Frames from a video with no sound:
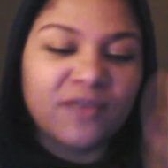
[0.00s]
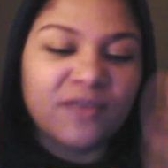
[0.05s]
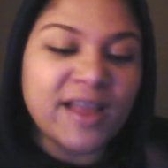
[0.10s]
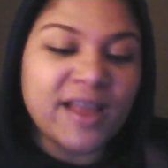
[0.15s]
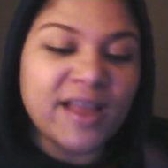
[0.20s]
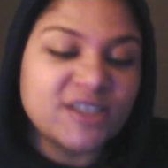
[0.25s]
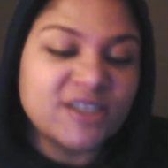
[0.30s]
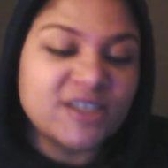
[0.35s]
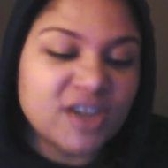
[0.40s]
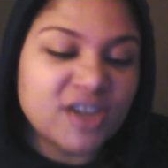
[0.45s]

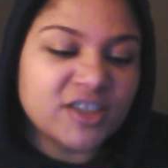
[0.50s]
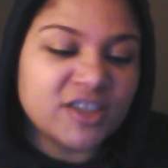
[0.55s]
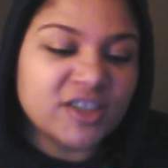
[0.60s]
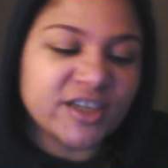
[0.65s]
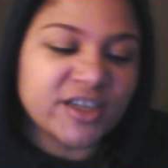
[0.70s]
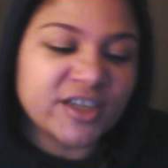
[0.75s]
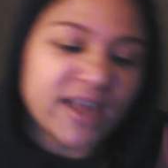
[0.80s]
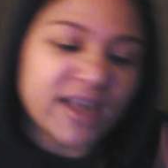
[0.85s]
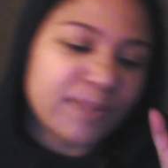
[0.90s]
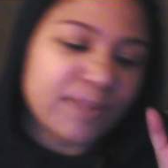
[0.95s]
of like
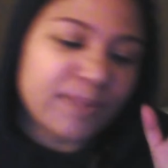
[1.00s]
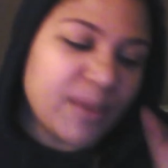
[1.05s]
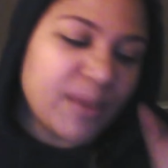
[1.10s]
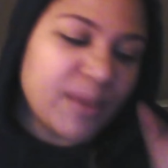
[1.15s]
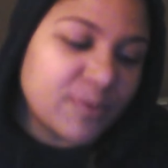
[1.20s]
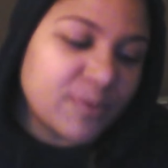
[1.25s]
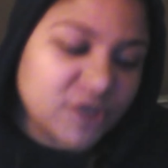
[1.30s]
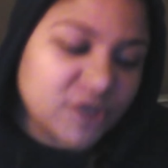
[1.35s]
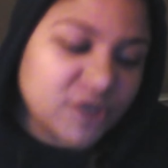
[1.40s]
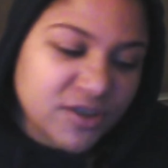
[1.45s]
judging,
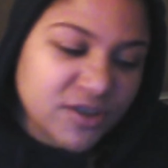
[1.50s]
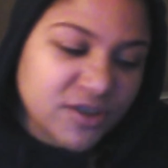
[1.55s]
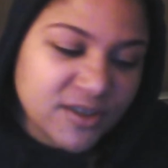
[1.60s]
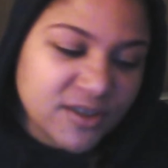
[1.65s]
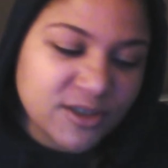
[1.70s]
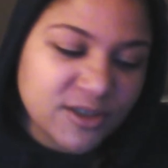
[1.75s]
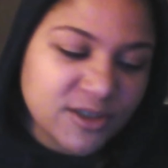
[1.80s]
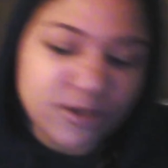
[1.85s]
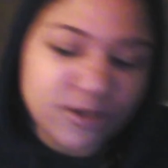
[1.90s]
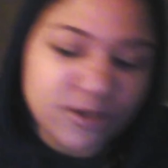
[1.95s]
like people
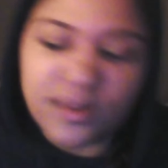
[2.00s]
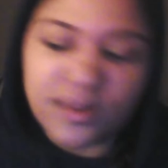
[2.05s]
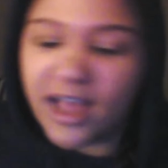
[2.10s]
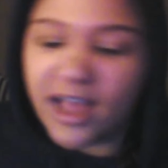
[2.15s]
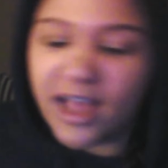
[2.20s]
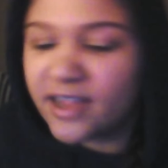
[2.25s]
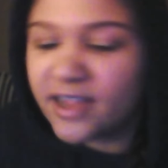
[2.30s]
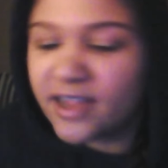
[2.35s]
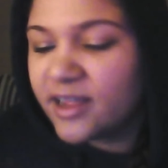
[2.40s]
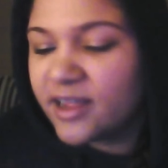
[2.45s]
shouldn't
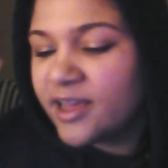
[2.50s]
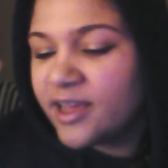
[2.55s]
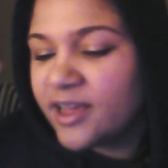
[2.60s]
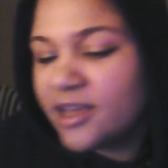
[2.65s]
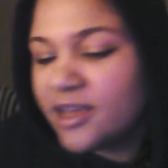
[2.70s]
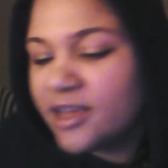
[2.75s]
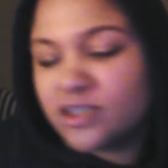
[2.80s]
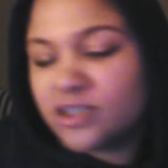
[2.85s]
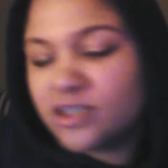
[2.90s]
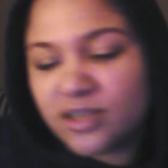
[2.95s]
do that,
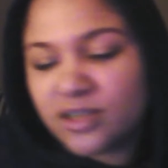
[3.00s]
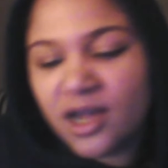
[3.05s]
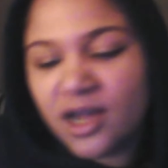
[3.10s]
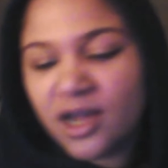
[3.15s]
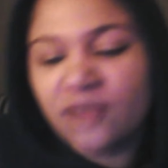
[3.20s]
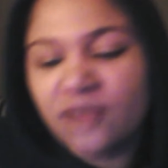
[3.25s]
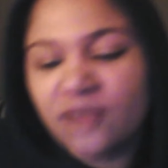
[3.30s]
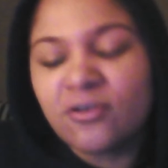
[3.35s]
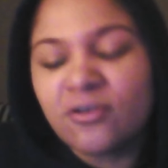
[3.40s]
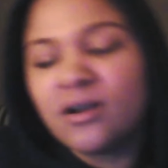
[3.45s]
he
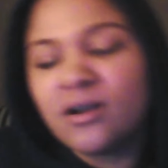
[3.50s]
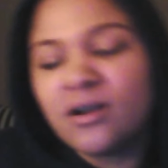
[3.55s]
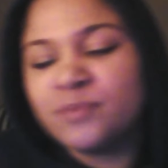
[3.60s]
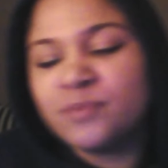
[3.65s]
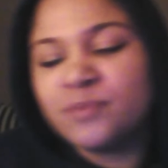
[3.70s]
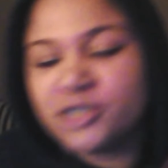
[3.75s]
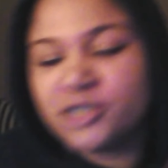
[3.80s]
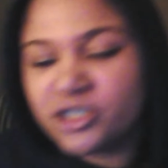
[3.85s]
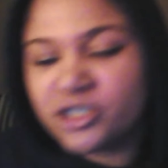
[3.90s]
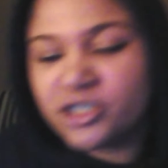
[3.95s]
should
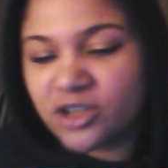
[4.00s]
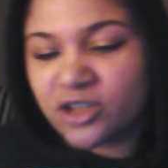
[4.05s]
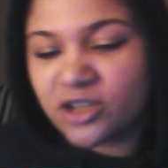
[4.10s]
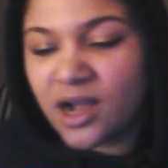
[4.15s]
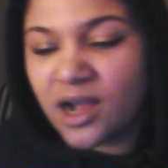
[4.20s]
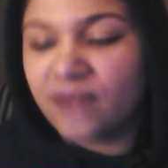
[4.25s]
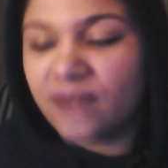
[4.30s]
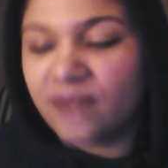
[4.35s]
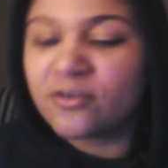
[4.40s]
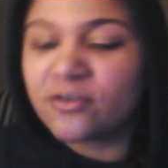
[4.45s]
cover up, she
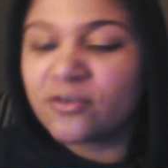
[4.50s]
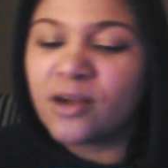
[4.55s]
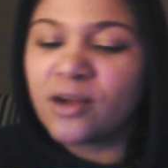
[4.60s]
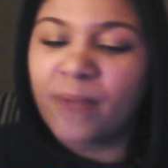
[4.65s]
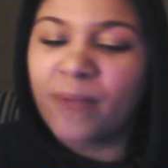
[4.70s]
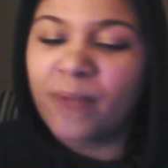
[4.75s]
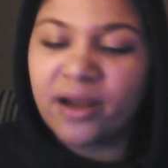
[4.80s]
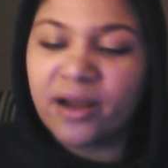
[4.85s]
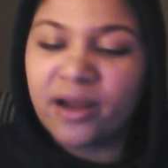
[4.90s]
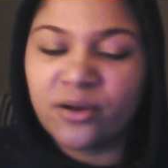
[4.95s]
should
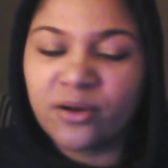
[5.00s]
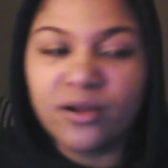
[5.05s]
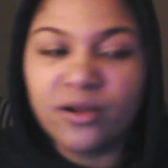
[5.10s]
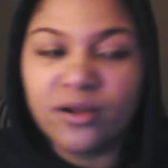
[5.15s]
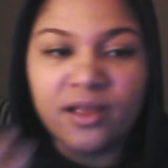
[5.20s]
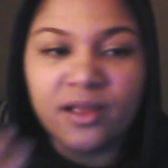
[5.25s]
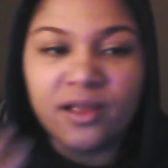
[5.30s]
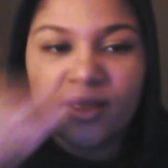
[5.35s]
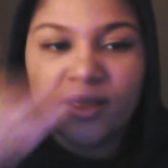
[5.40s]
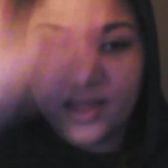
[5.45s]
cover up,
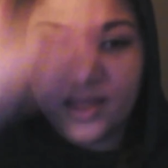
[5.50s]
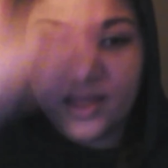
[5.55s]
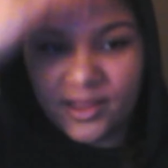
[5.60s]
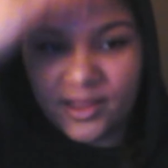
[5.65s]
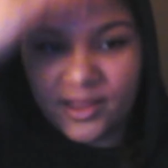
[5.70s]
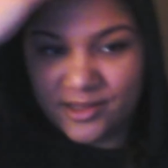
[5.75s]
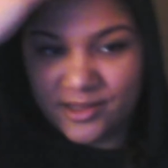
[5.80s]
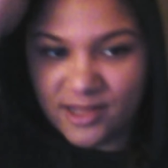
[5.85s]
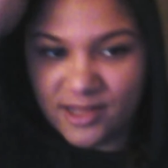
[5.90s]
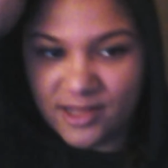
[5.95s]

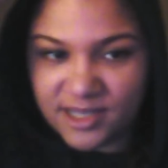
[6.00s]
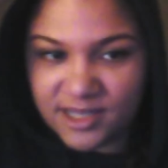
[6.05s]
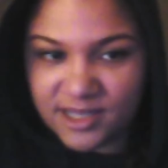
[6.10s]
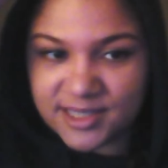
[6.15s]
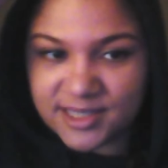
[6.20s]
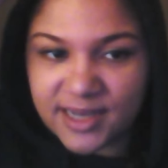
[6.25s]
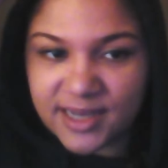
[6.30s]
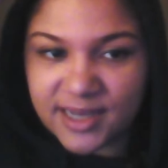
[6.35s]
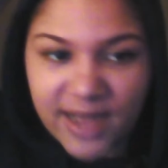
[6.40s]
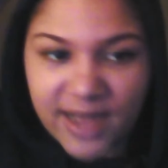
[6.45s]
it
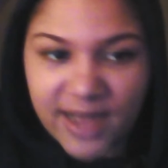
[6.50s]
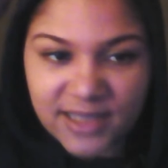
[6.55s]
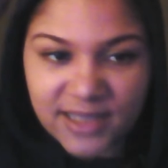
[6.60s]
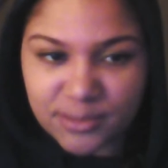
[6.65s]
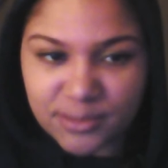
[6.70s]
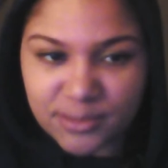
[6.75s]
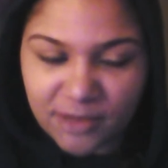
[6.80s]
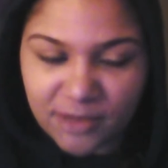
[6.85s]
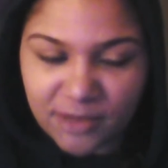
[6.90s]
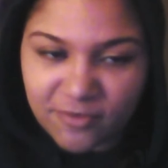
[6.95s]

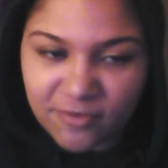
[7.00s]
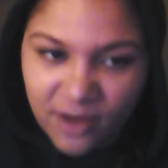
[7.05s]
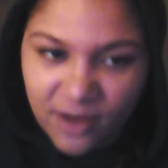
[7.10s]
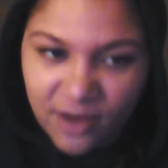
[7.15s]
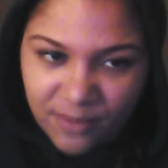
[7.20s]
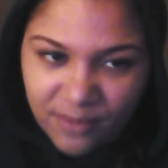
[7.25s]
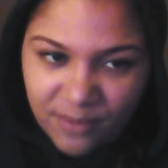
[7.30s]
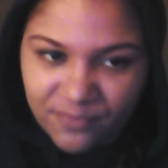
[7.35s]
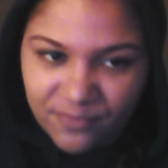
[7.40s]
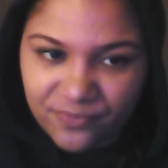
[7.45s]
disconnects me
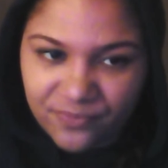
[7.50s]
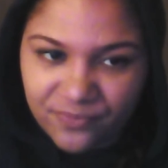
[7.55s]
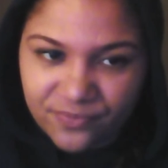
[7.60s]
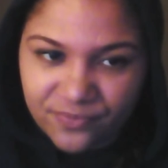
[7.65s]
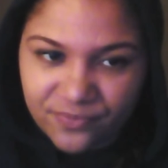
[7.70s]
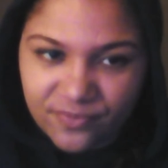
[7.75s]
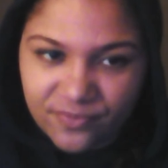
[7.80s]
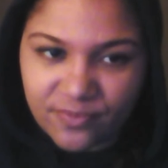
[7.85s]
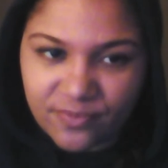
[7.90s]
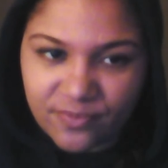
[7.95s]
from
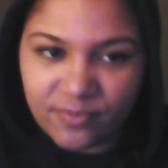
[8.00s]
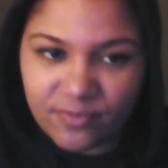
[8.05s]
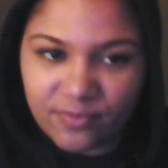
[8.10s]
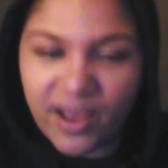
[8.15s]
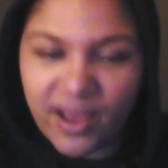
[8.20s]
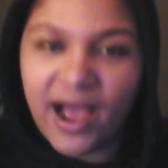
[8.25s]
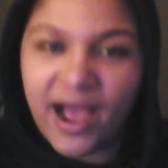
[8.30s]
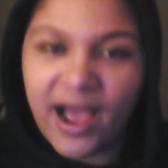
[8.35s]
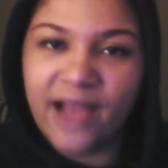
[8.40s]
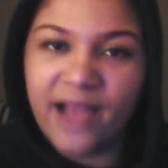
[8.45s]

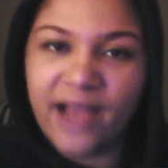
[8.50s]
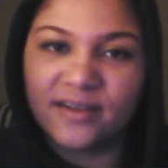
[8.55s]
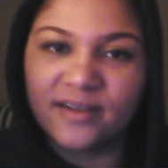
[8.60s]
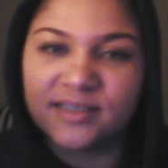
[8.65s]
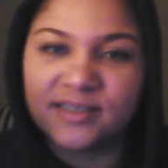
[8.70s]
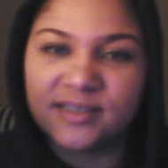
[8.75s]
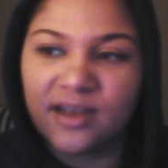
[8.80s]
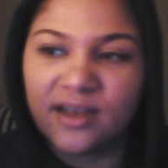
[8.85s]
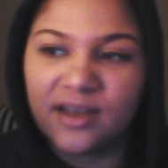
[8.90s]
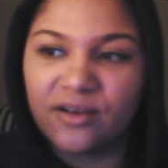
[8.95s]
my
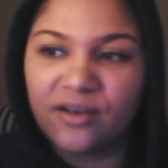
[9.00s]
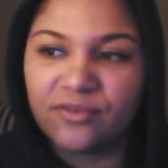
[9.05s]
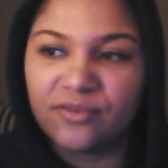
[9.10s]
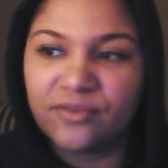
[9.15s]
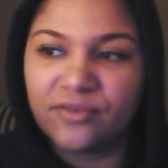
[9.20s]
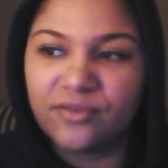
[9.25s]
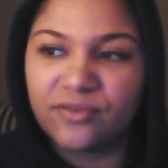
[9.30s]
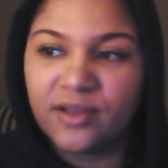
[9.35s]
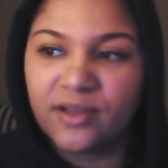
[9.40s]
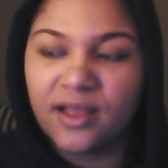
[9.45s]
higher
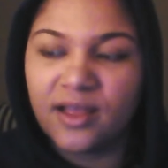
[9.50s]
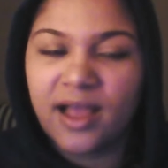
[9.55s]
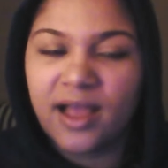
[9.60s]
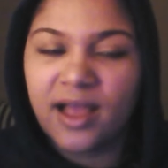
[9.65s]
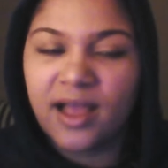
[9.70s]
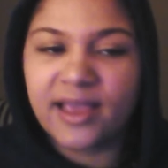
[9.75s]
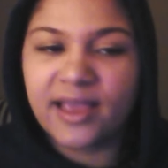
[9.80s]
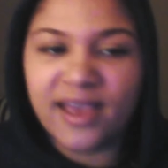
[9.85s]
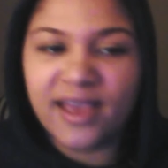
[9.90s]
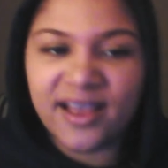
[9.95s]
self.
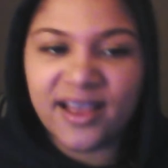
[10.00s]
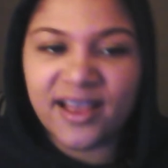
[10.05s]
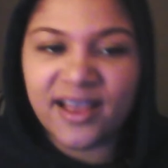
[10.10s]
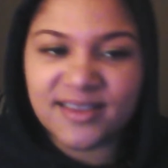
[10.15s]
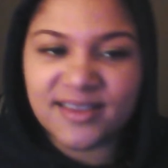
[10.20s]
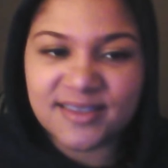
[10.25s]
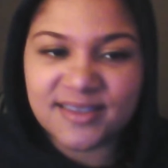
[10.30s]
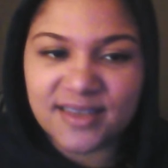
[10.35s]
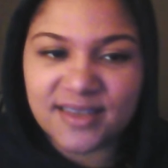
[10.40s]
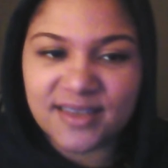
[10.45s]
I
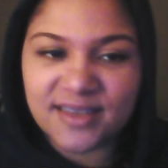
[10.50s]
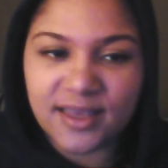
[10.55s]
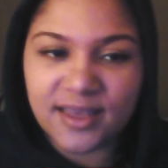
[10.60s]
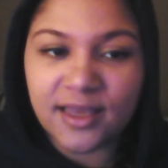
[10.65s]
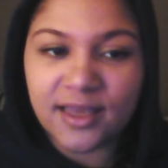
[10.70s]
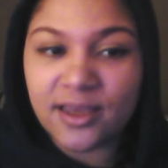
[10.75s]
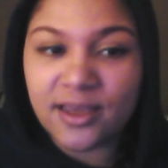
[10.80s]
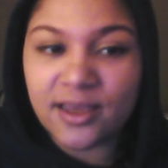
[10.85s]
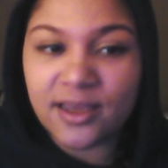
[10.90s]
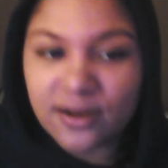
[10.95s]
can't
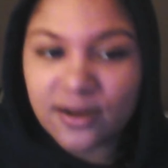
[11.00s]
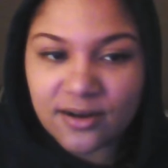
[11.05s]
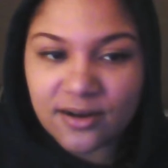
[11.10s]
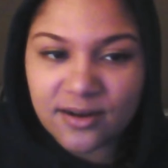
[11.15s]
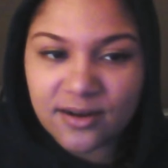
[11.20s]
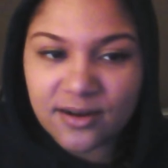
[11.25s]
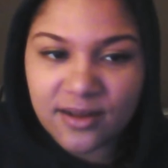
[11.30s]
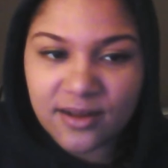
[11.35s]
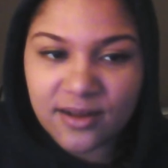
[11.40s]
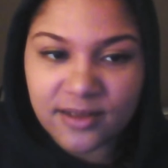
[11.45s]

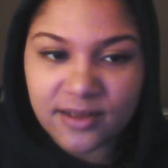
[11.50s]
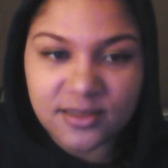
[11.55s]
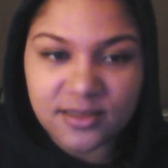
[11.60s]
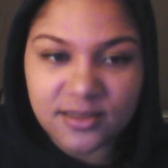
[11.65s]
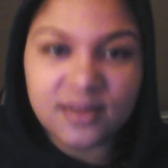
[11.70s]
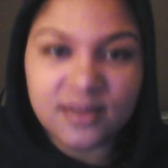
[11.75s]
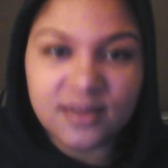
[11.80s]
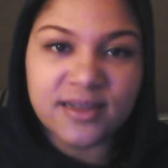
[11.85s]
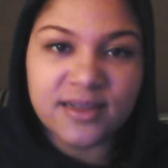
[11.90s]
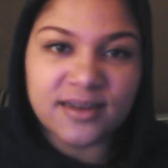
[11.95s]
hear
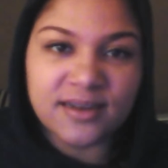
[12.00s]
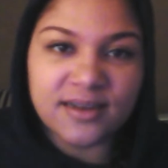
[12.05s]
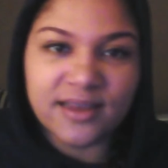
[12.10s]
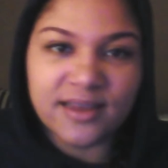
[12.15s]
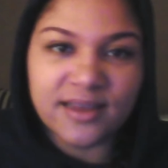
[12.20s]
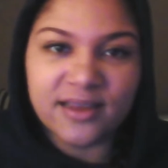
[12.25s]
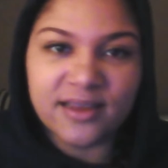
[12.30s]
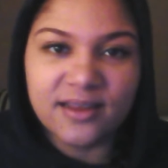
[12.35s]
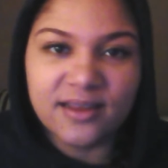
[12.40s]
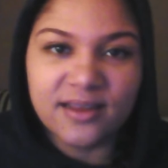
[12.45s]
as
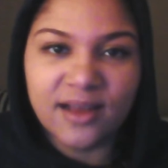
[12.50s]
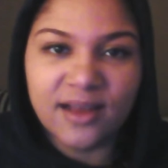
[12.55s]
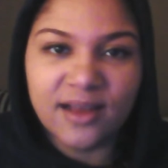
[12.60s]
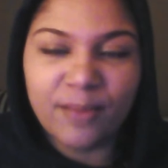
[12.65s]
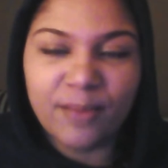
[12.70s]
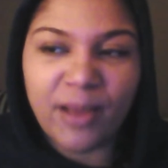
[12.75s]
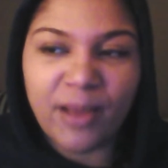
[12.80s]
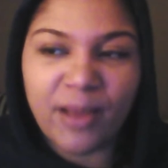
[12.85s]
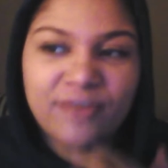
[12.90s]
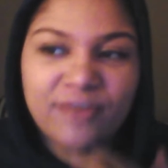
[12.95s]
clearly.
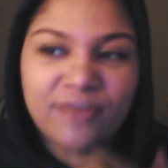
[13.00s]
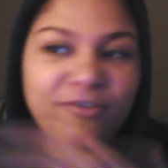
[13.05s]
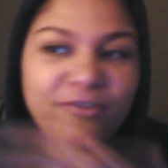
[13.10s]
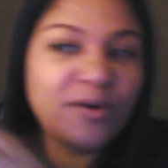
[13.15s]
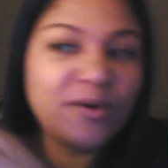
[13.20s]
My